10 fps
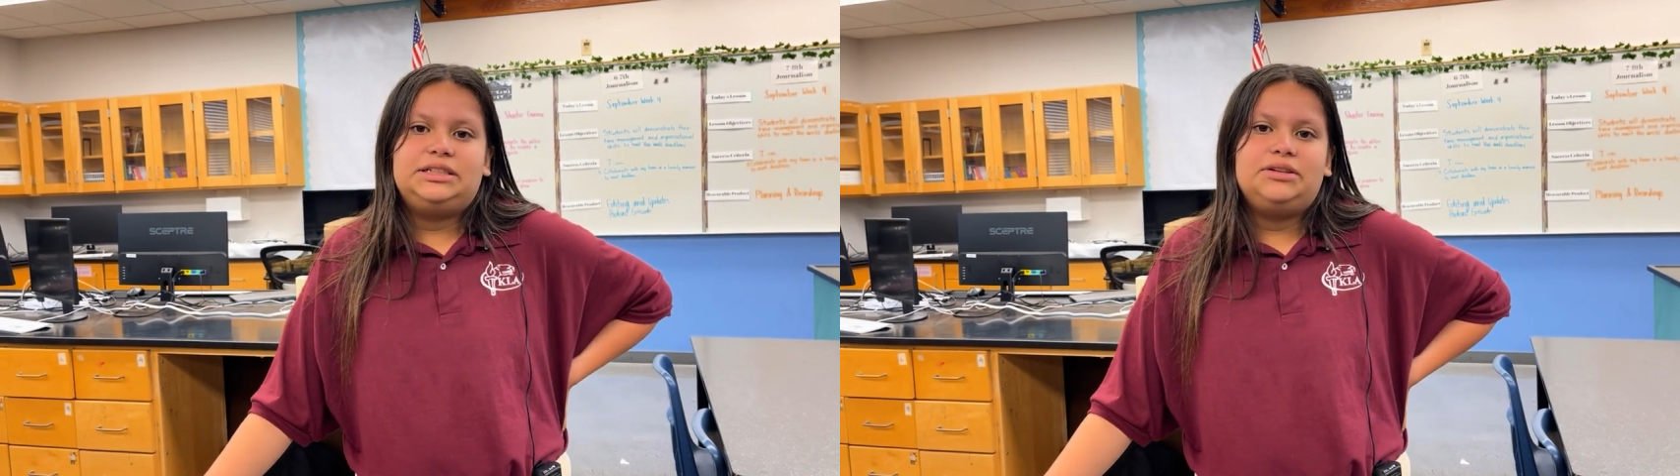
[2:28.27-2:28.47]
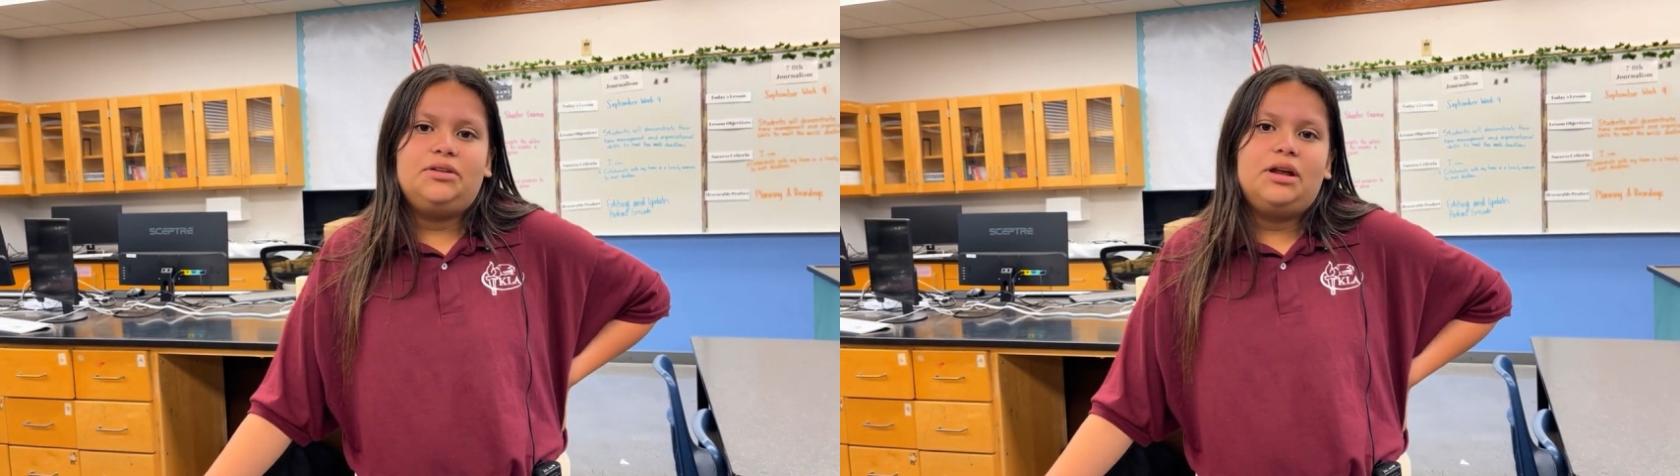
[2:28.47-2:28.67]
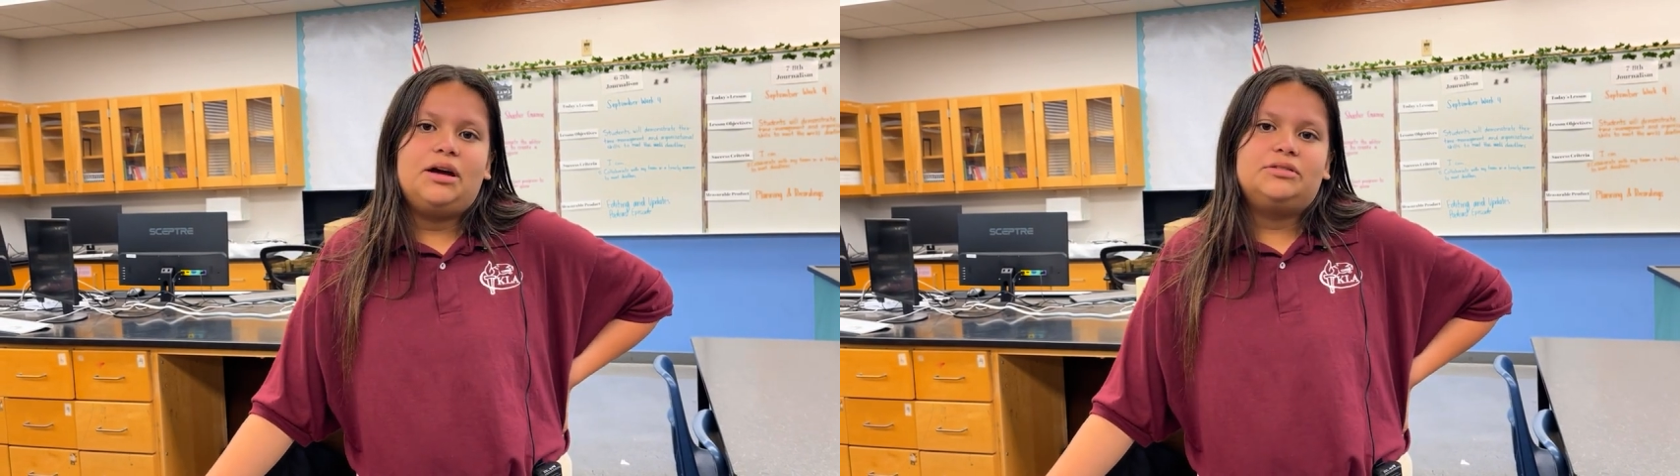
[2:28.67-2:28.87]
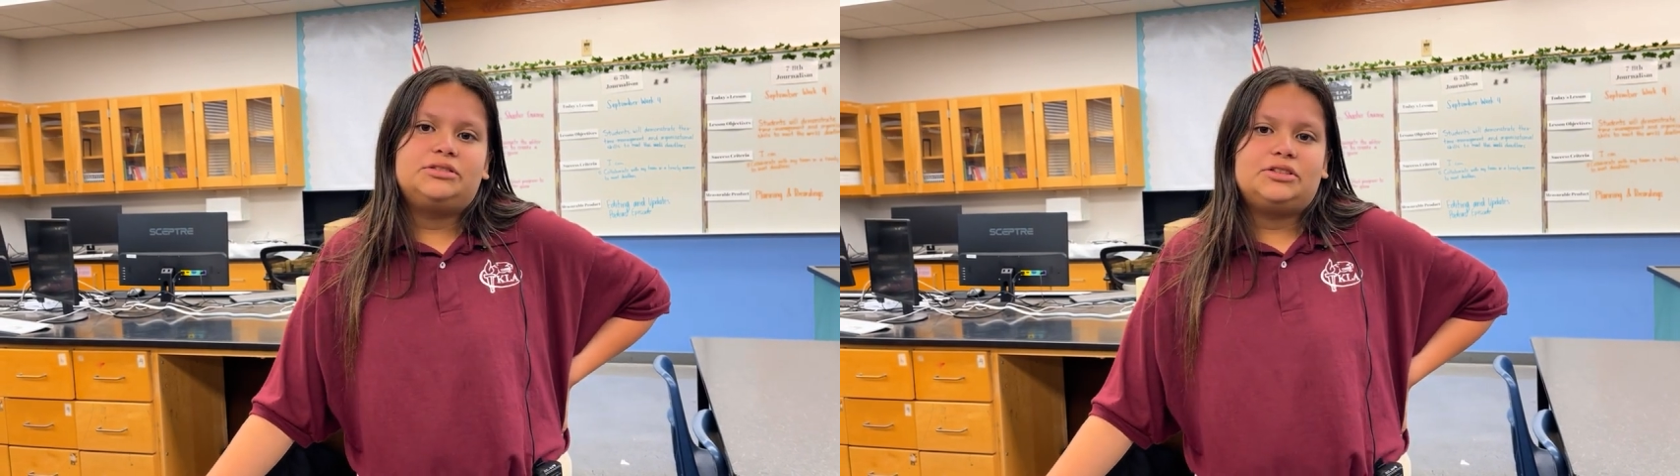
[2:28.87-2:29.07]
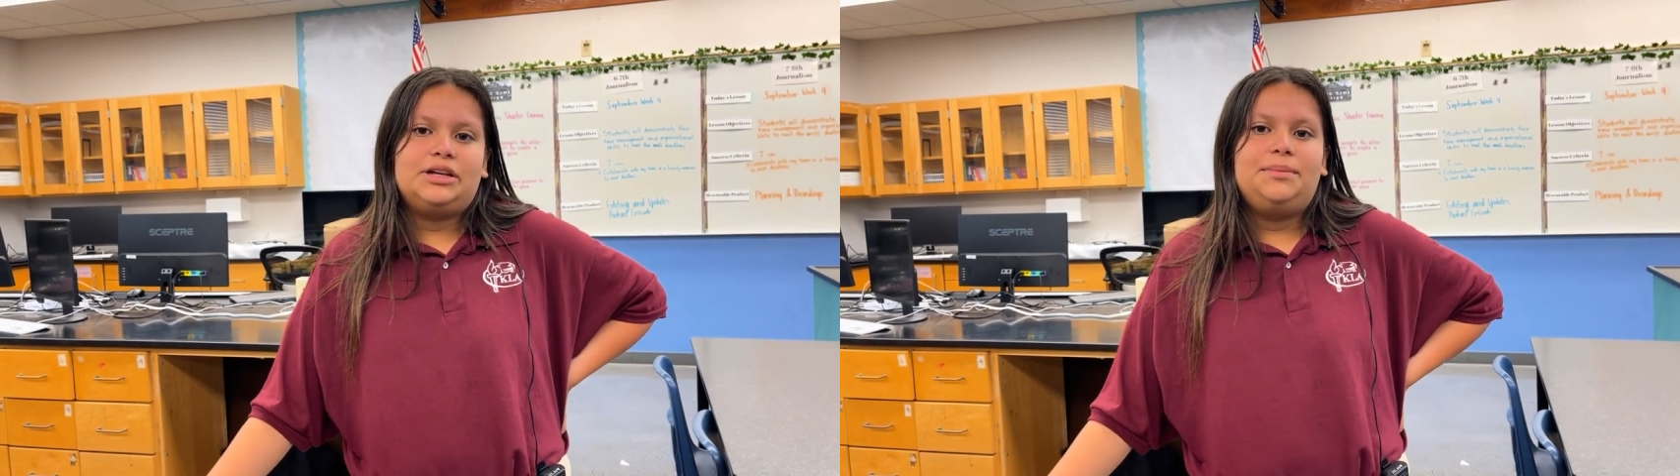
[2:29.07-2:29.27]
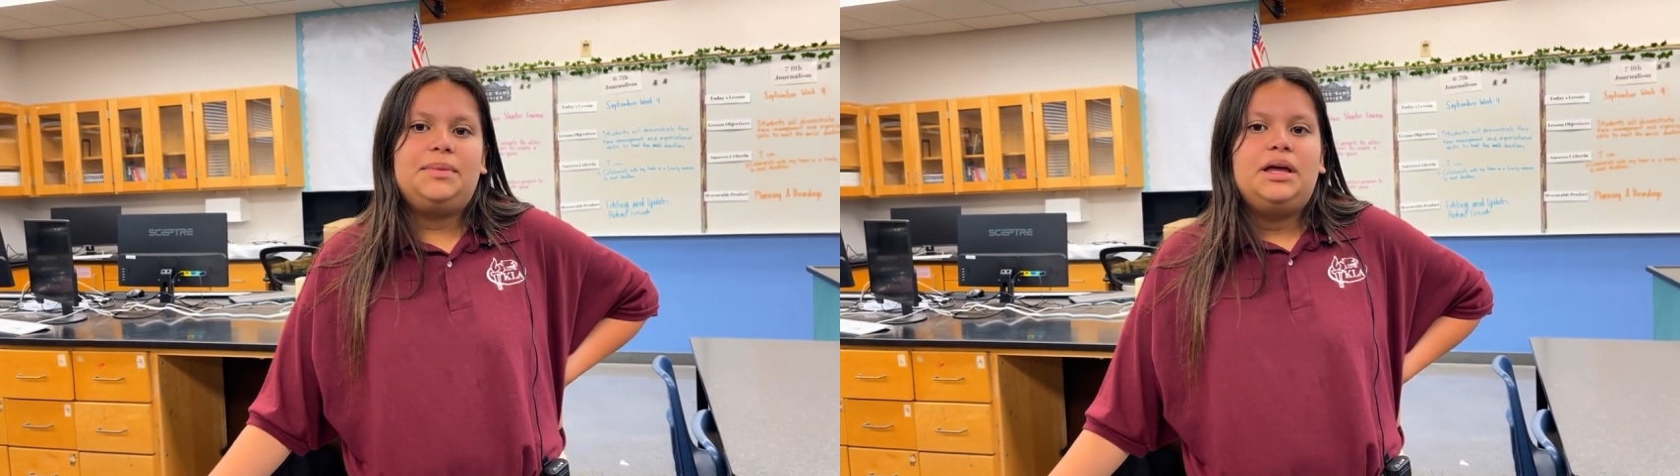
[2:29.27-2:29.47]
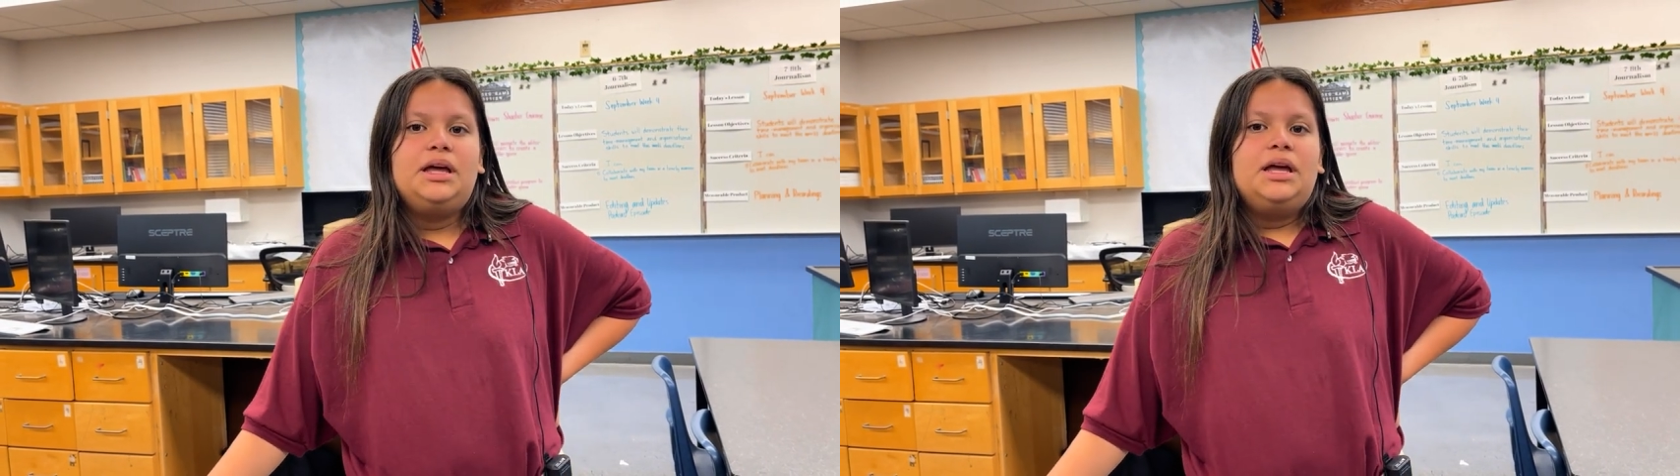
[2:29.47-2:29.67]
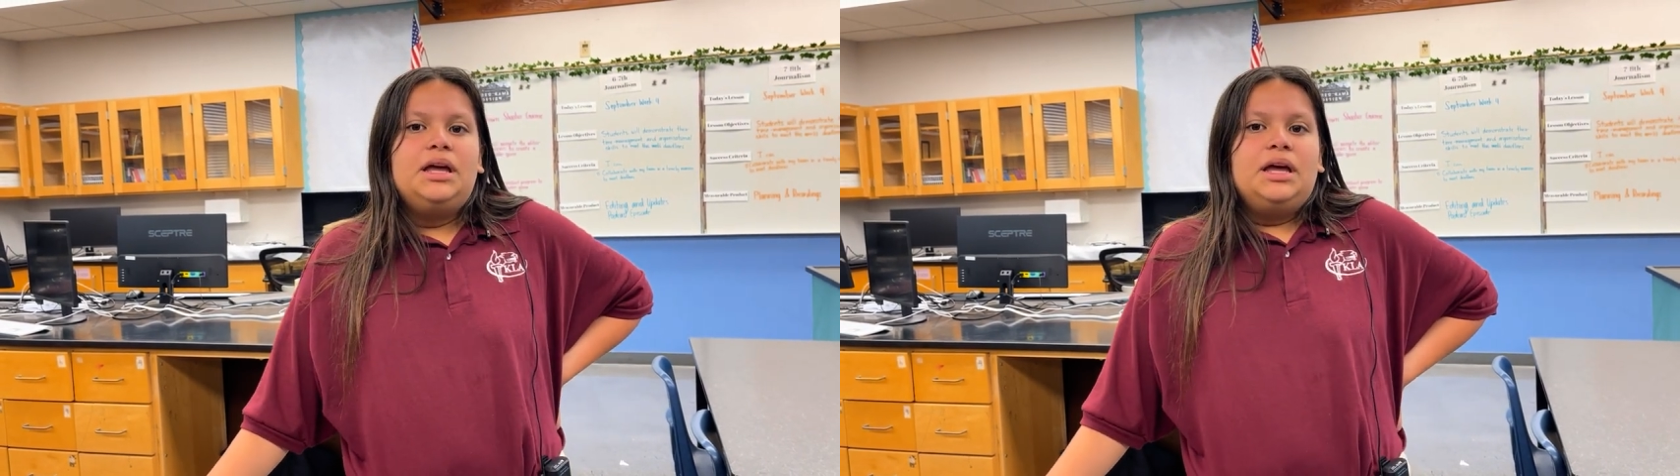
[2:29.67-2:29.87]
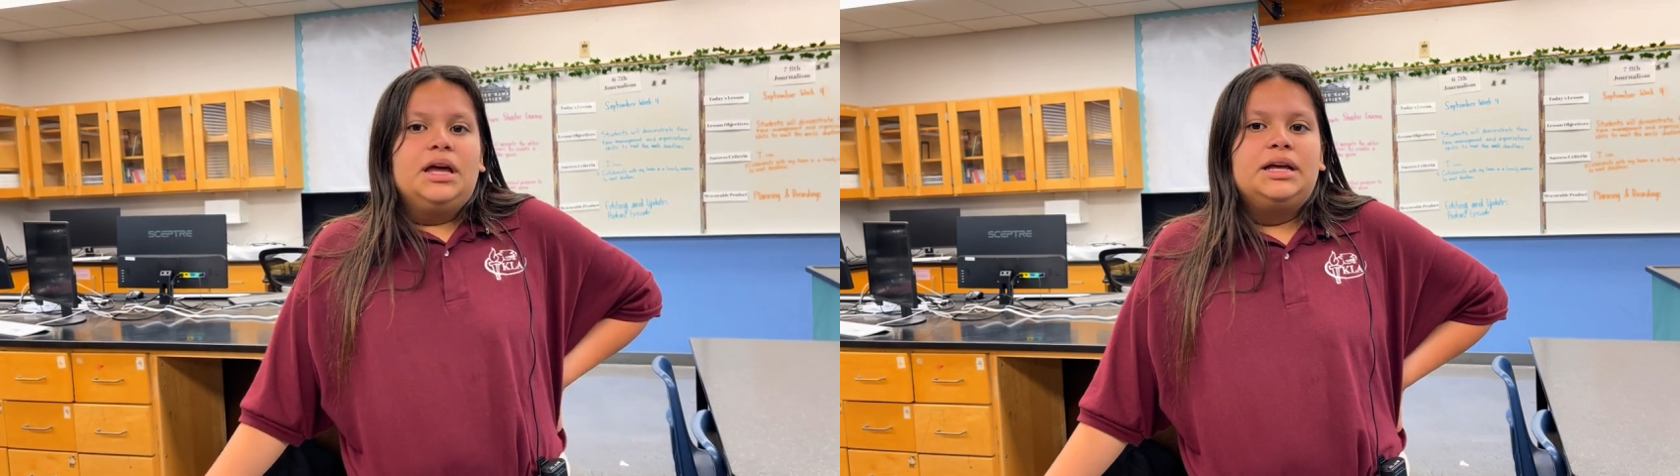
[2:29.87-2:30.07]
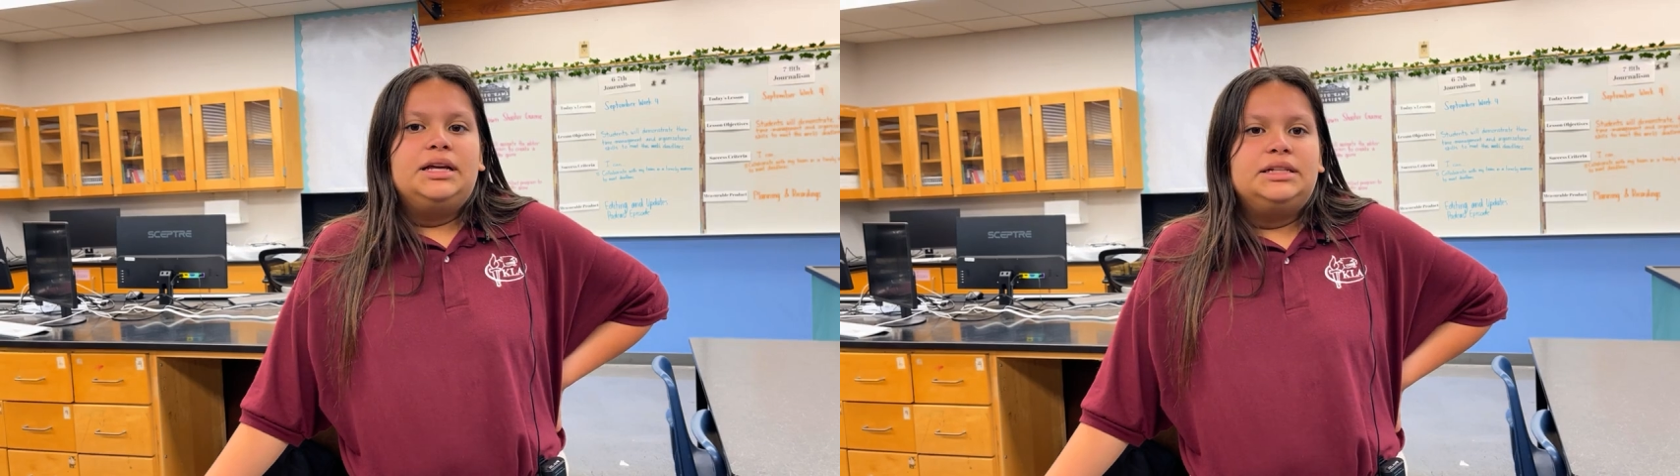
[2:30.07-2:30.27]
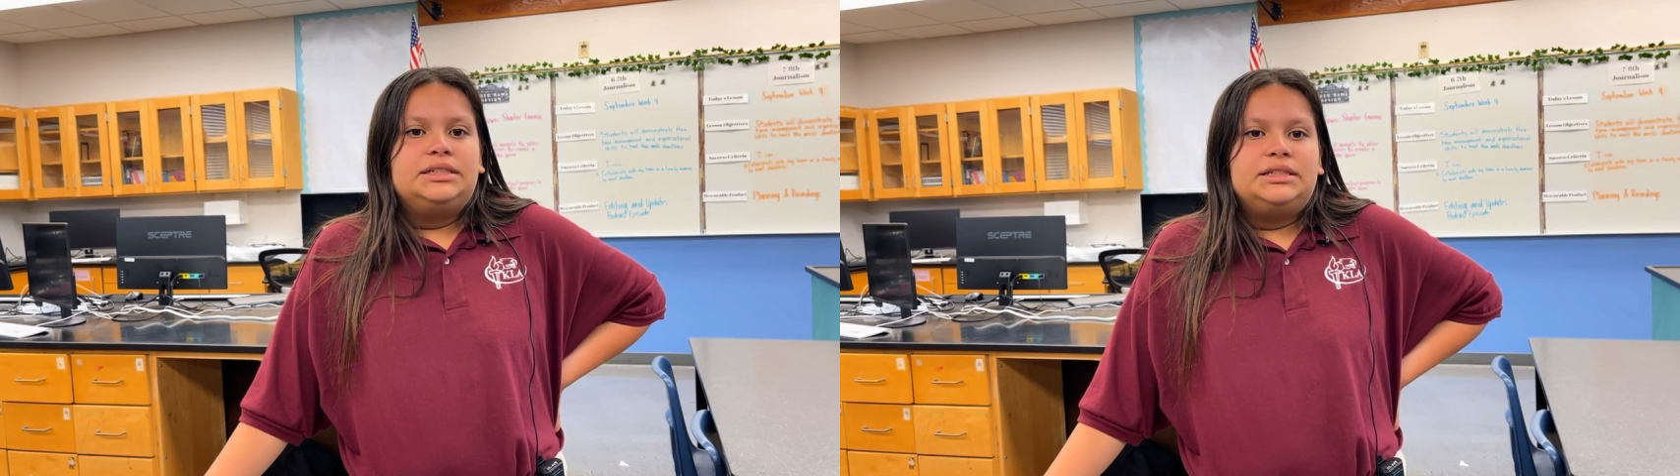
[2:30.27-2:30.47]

Zero House Cream is